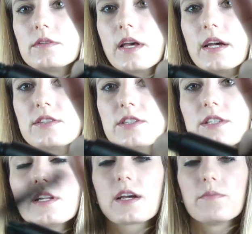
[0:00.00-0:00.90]
Yeah, so
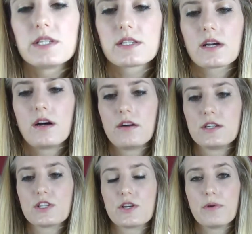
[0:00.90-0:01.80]
just like a
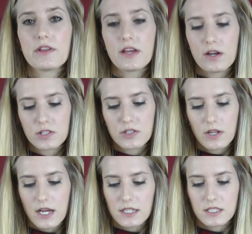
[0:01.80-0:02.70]
mascara. So you put that on your
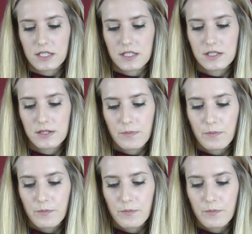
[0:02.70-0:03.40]
lashes.